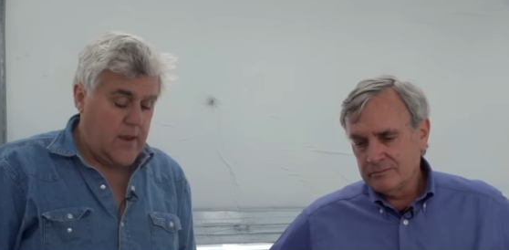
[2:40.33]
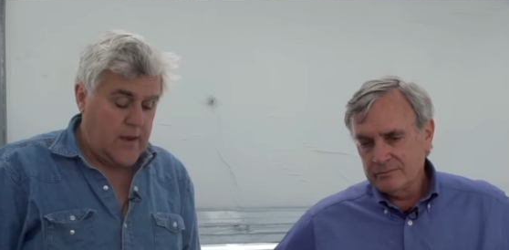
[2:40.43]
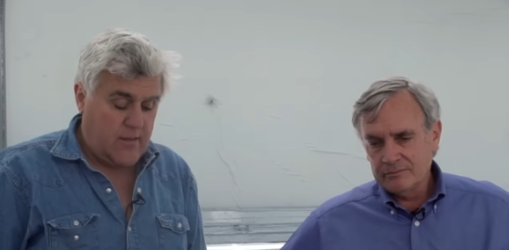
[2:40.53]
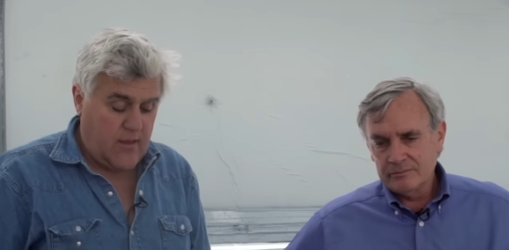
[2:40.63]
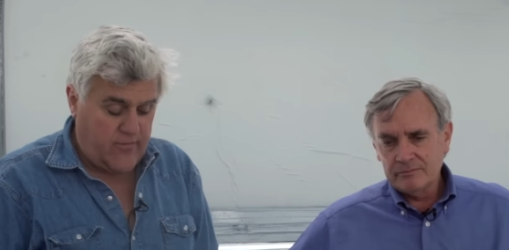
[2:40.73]

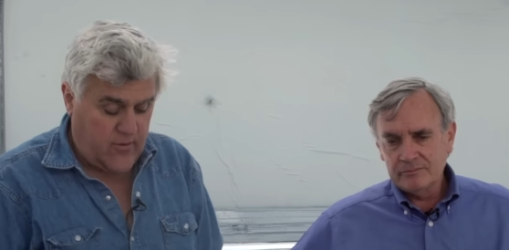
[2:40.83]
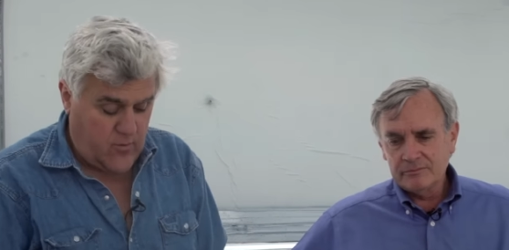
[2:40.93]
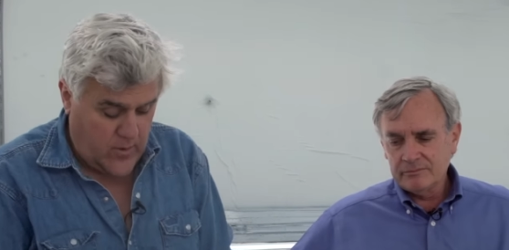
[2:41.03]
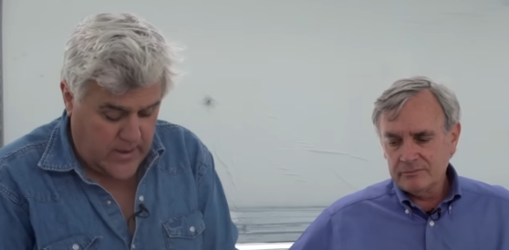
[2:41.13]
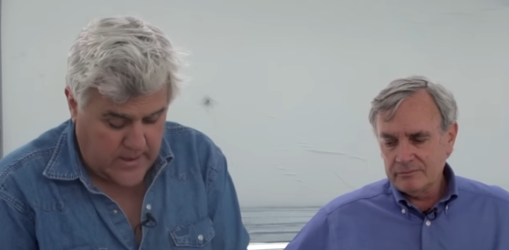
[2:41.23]
Speaker 1: and it
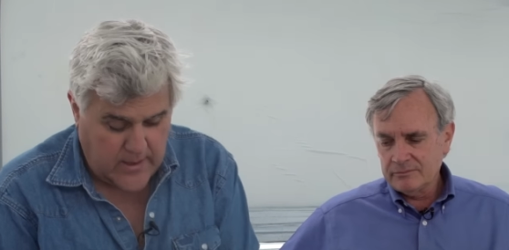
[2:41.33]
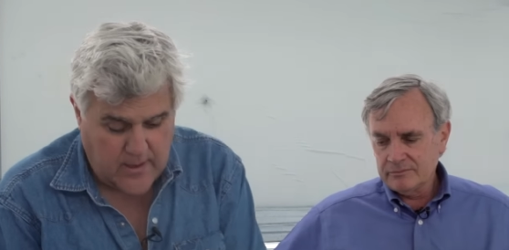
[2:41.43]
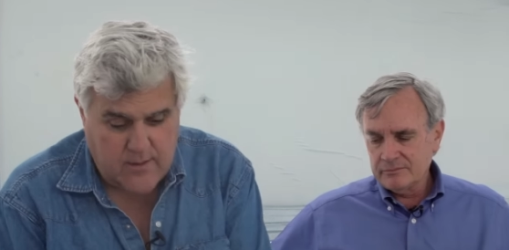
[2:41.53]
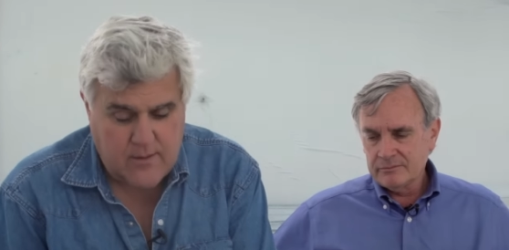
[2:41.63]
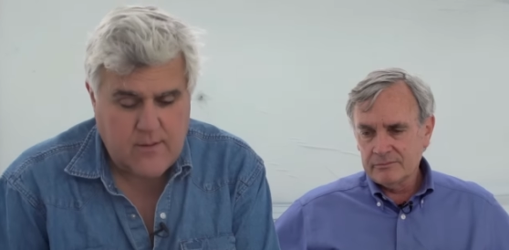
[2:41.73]
doesn't
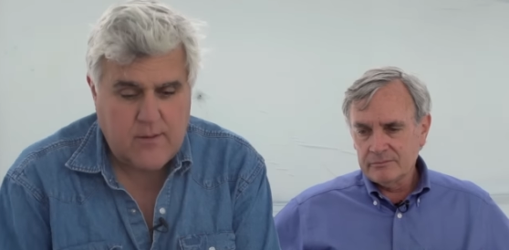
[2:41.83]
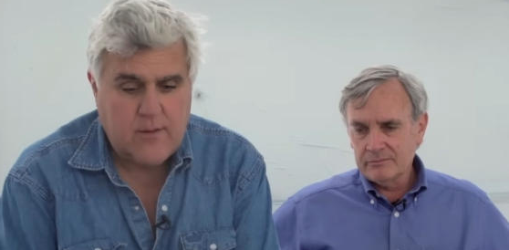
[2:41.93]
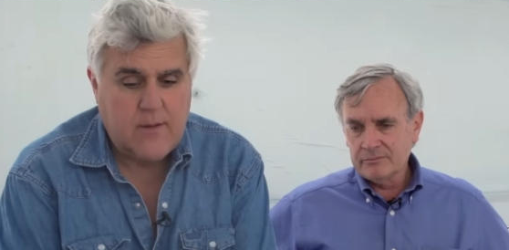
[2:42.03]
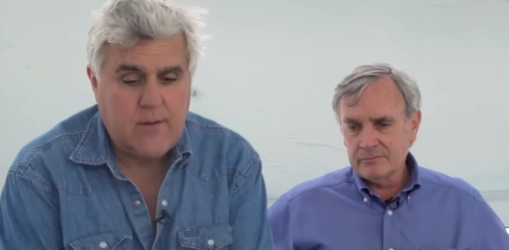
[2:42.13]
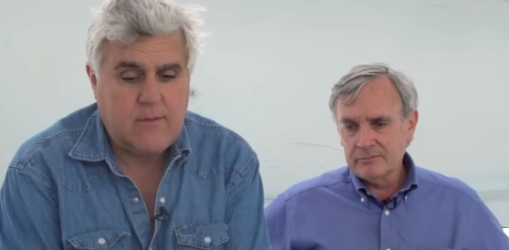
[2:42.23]
weigh.
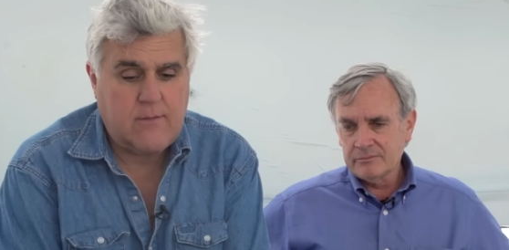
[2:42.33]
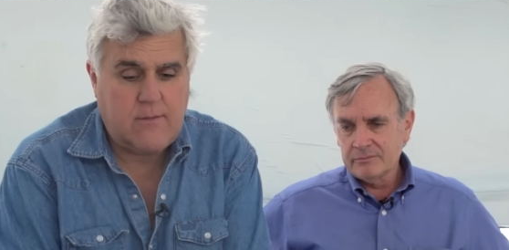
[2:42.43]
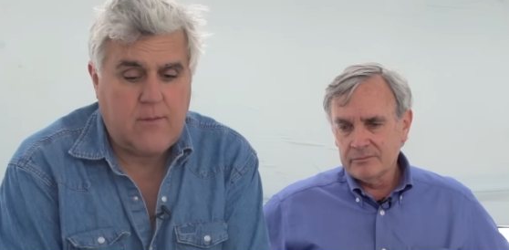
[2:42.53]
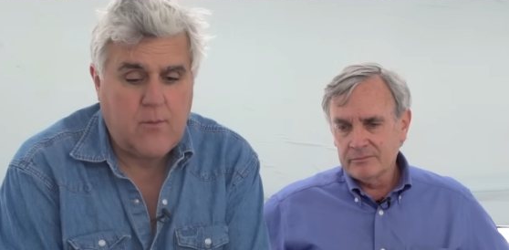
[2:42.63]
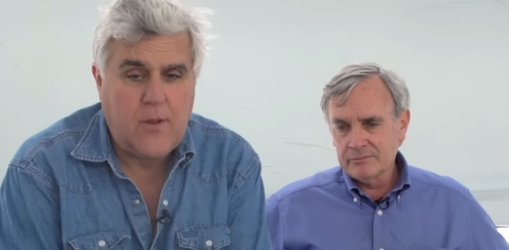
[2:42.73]

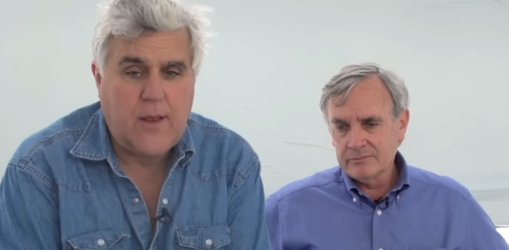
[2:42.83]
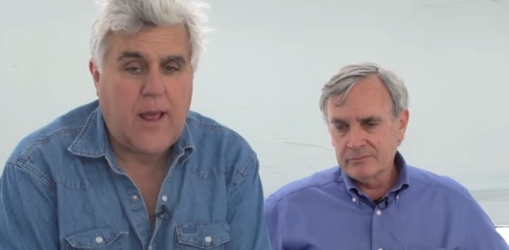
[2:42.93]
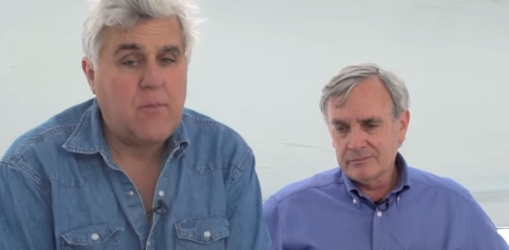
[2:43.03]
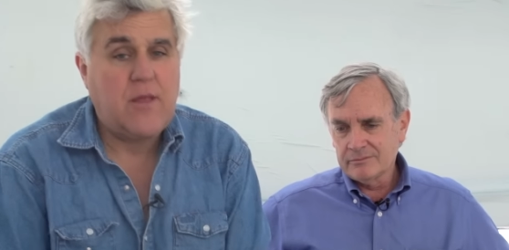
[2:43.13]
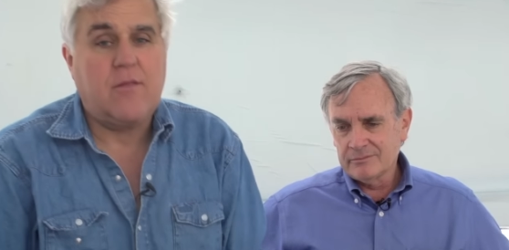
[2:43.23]
Look,
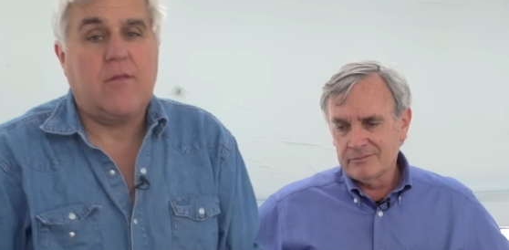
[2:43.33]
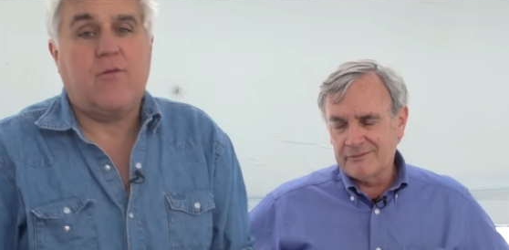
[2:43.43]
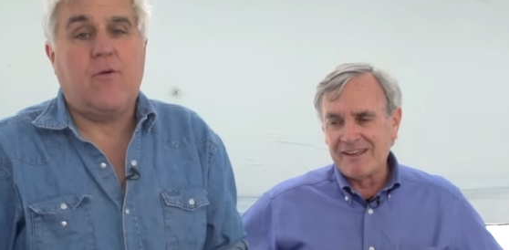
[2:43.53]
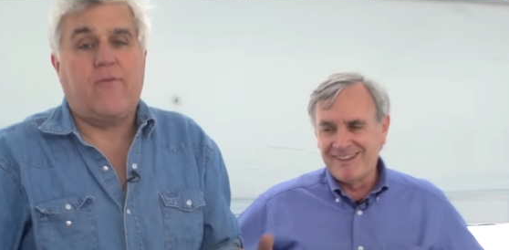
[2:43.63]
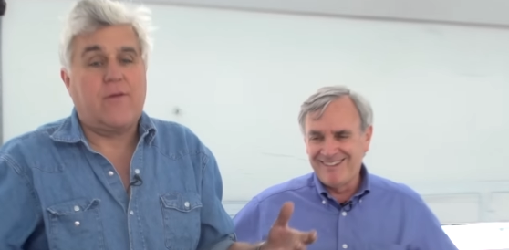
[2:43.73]
I mean, the
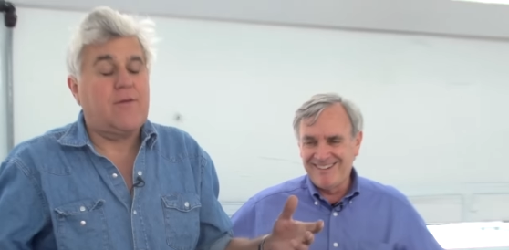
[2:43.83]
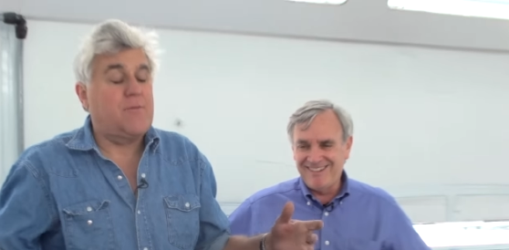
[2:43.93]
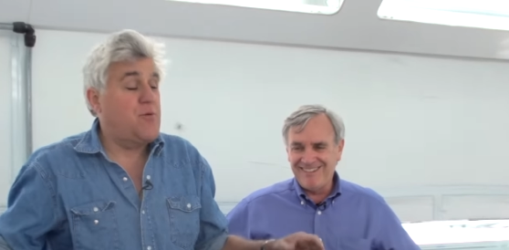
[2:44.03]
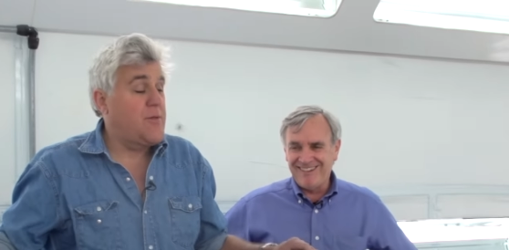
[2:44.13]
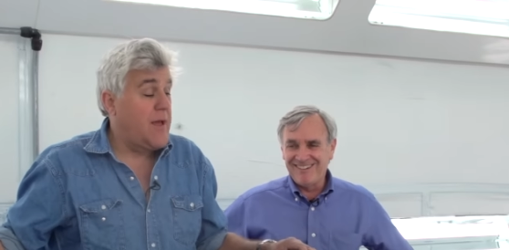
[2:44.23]
two of us
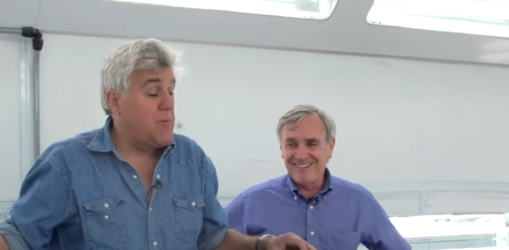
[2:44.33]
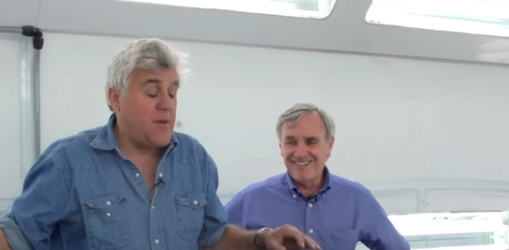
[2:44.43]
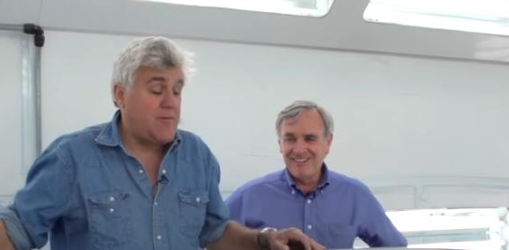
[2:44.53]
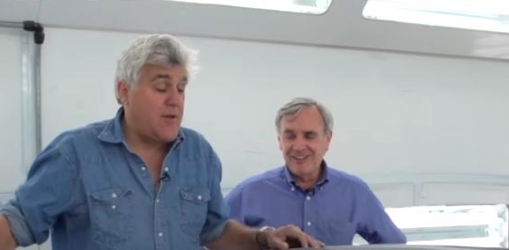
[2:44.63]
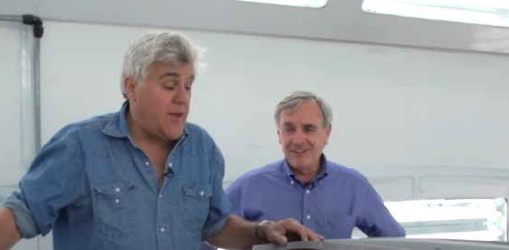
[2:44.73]
could, I
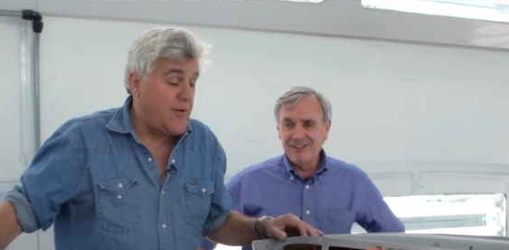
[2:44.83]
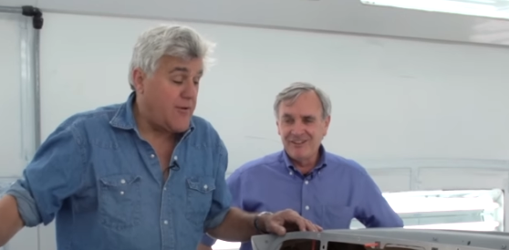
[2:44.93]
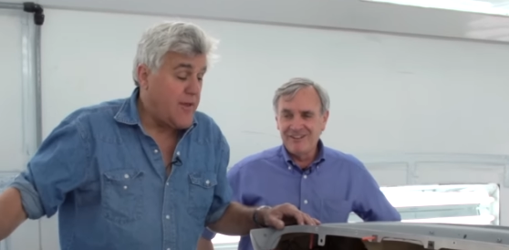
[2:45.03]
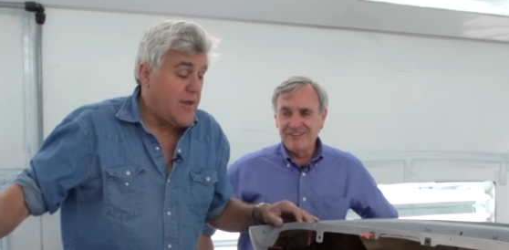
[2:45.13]
mean, it's hilarious.